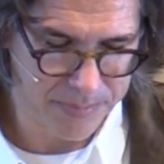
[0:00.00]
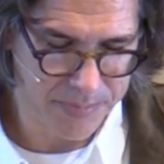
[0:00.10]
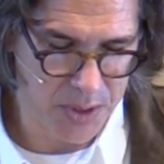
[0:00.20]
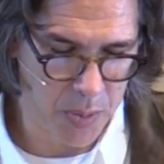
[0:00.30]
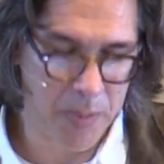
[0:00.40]

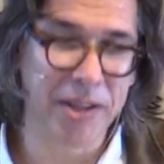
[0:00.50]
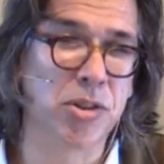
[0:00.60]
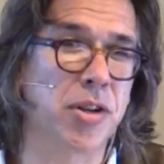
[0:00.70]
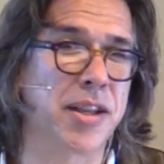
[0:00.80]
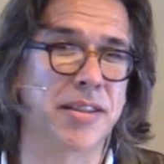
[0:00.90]
that when we
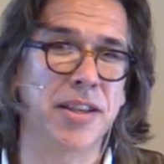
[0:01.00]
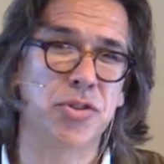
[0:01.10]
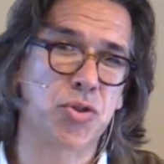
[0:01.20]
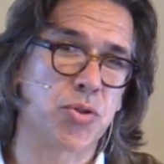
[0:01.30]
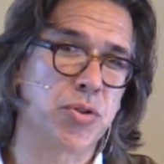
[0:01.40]
look at
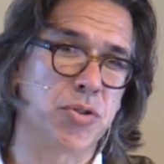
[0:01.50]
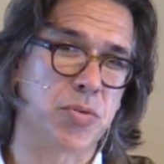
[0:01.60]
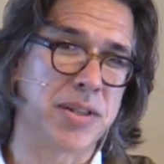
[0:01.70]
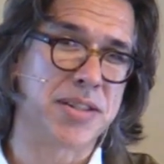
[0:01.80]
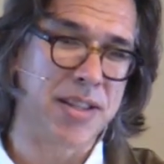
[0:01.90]
these truths,
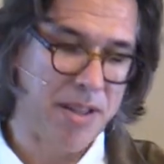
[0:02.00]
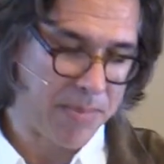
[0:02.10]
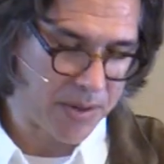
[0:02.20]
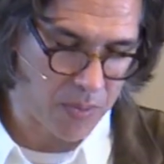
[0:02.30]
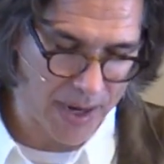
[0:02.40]
we see them
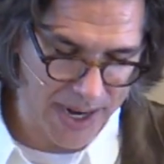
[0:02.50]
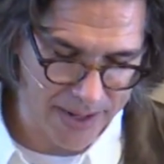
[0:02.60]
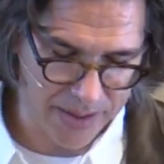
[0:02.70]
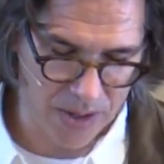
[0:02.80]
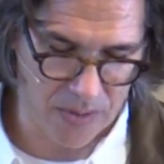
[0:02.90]
in a way
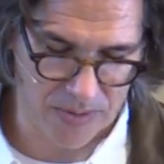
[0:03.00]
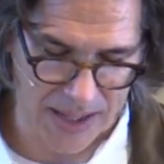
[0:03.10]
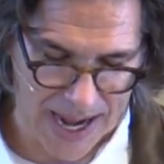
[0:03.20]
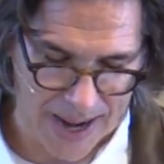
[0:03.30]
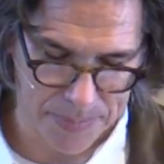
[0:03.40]
that
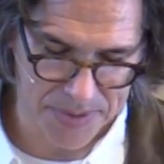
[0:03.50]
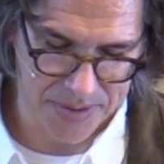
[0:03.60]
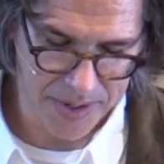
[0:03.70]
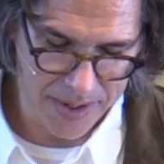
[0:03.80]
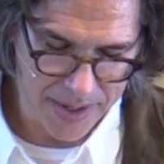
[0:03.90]
overlaps.
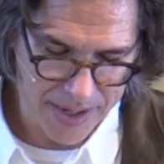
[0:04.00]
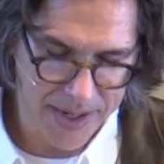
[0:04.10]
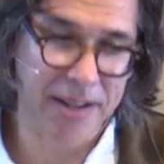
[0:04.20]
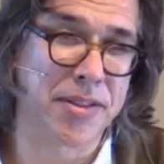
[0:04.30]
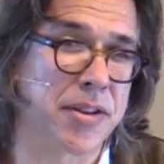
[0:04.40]

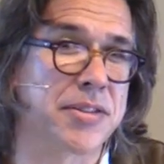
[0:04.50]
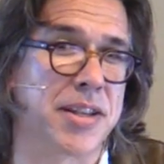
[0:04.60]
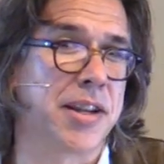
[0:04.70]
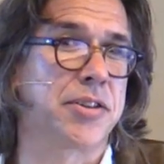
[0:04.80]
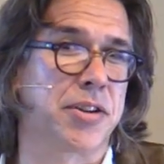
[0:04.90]
And at their
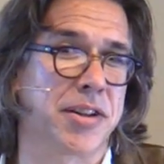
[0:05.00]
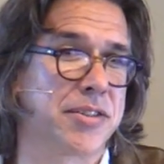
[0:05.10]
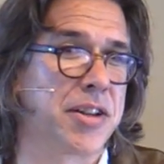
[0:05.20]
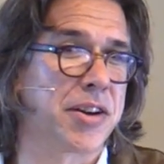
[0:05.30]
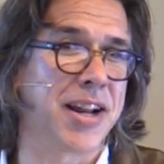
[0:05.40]
center,
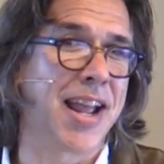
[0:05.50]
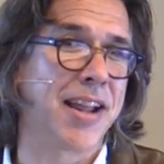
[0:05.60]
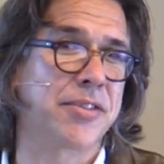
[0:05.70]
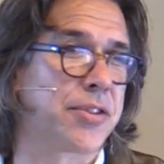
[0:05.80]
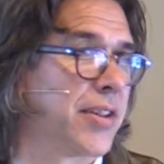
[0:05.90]
is there an
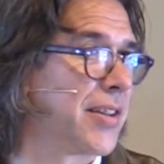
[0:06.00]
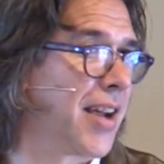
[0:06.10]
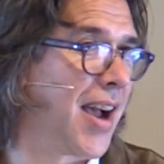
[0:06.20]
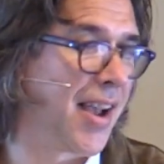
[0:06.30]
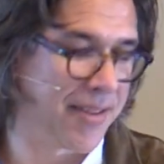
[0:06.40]
answer that
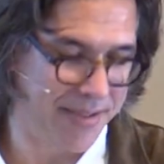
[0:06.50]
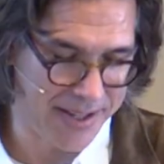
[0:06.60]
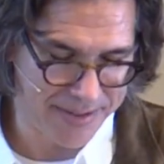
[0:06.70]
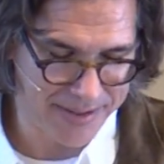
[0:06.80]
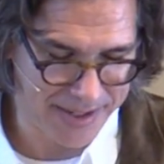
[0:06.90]
ties
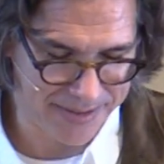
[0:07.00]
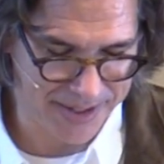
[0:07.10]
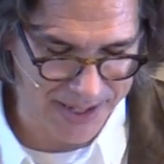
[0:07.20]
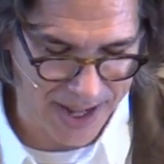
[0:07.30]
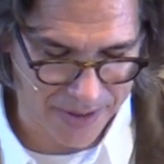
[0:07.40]
these things
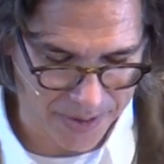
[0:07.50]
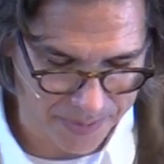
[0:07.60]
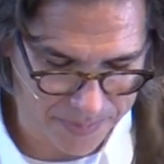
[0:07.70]
together?